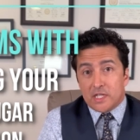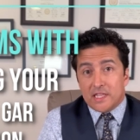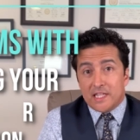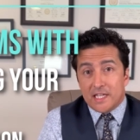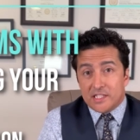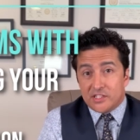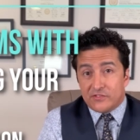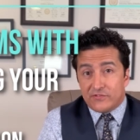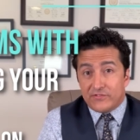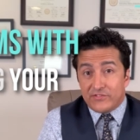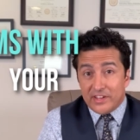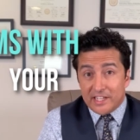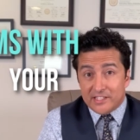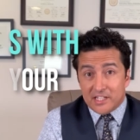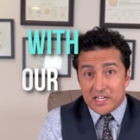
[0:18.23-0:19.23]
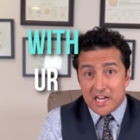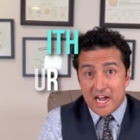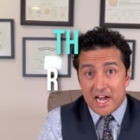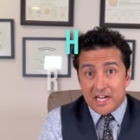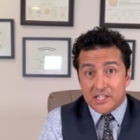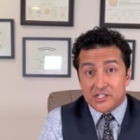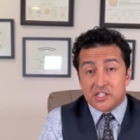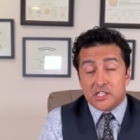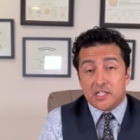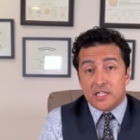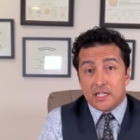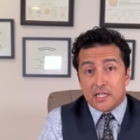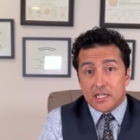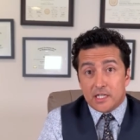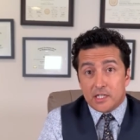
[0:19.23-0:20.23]
let's face it guys,
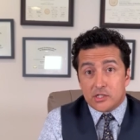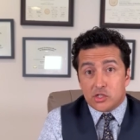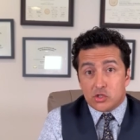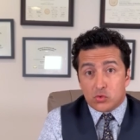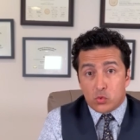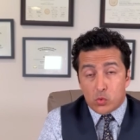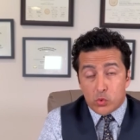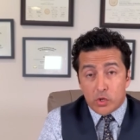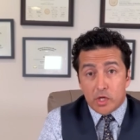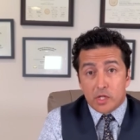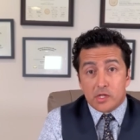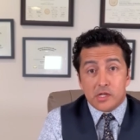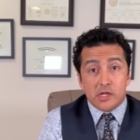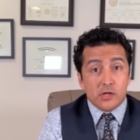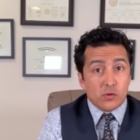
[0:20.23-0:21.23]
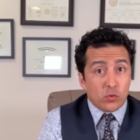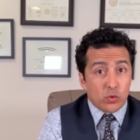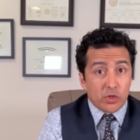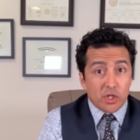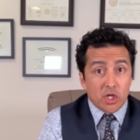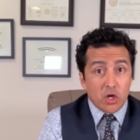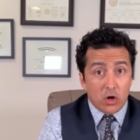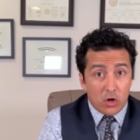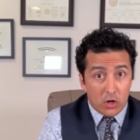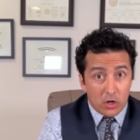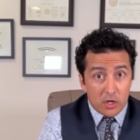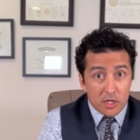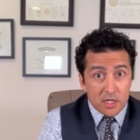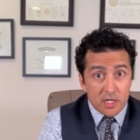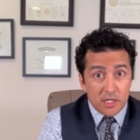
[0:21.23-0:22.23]
it is really really
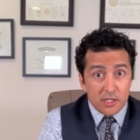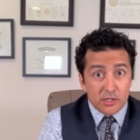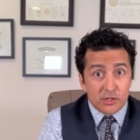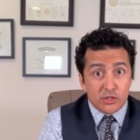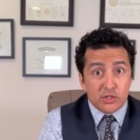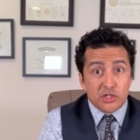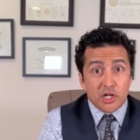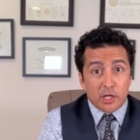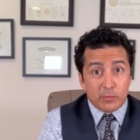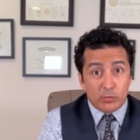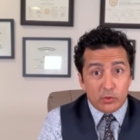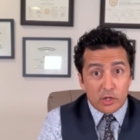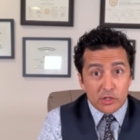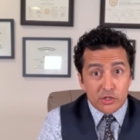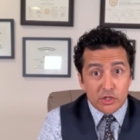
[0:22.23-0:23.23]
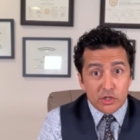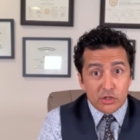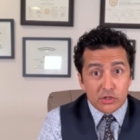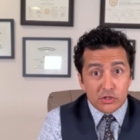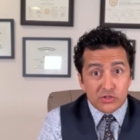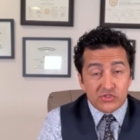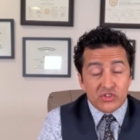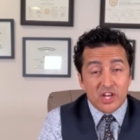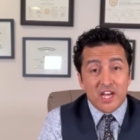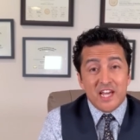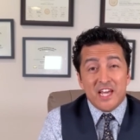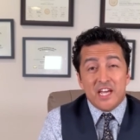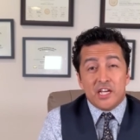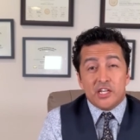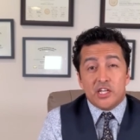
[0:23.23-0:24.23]
hard to check blood sugars.
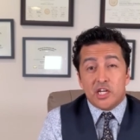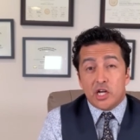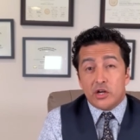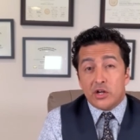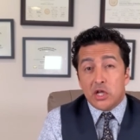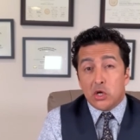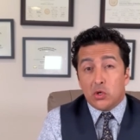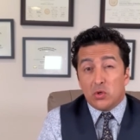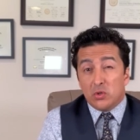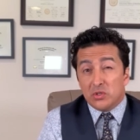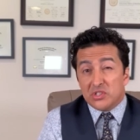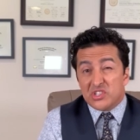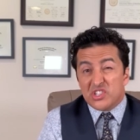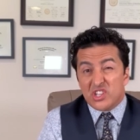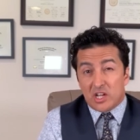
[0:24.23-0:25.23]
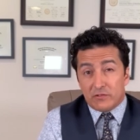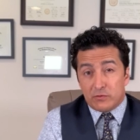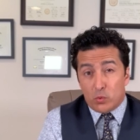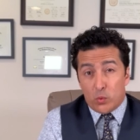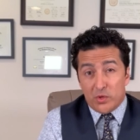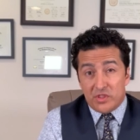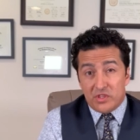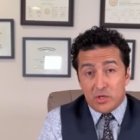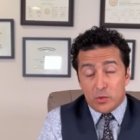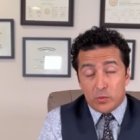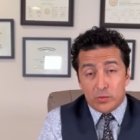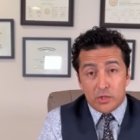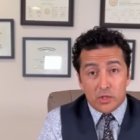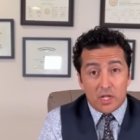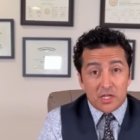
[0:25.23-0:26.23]
Carry all the stuff with
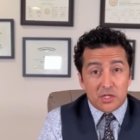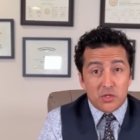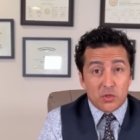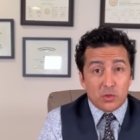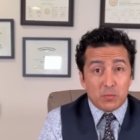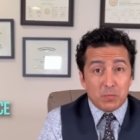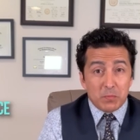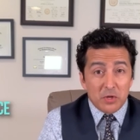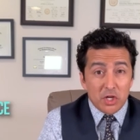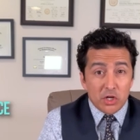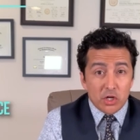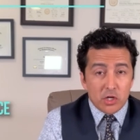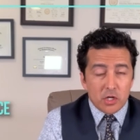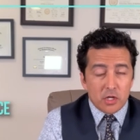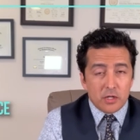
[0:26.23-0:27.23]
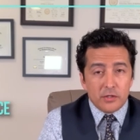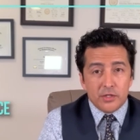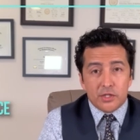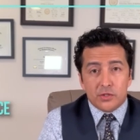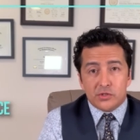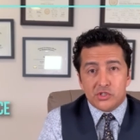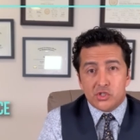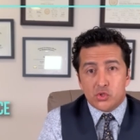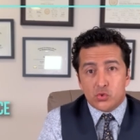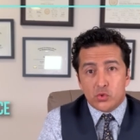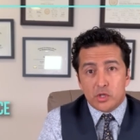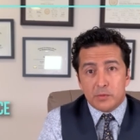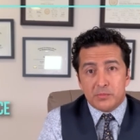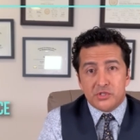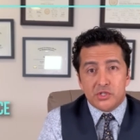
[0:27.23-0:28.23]
you, like your meter, your
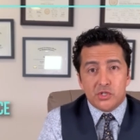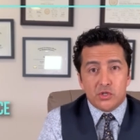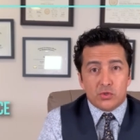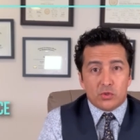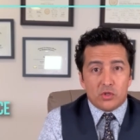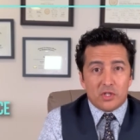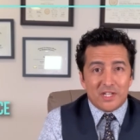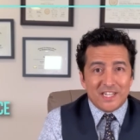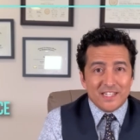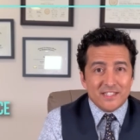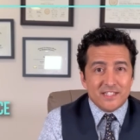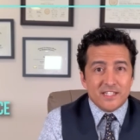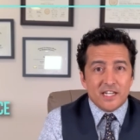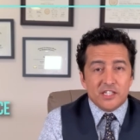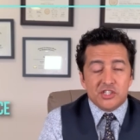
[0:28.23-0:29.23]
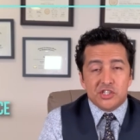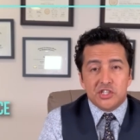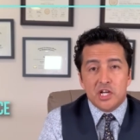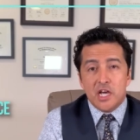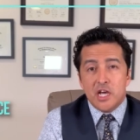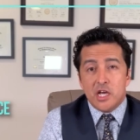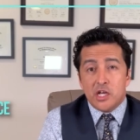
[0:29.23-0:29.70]
strips, your lancets,